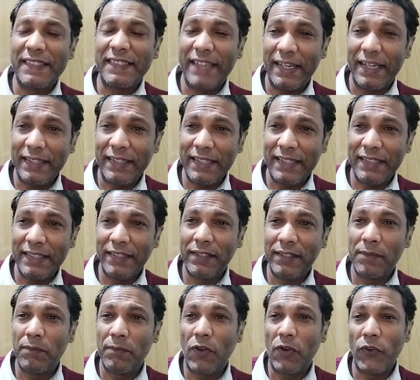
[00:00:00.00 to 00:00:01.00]

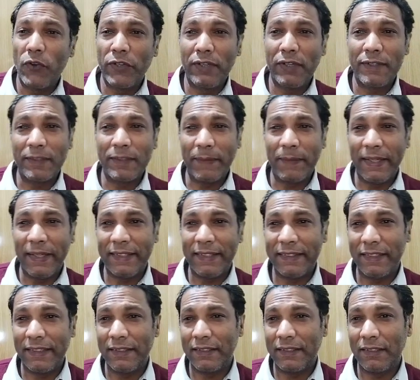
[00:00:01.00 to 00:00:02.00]
strategic mountainous
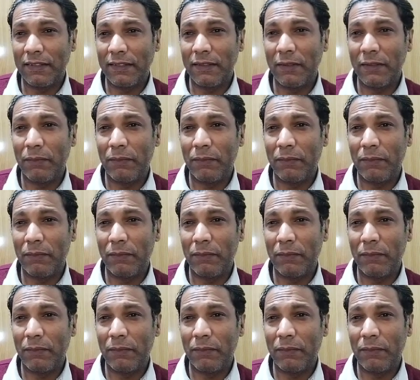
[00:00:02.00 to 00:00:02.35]
places,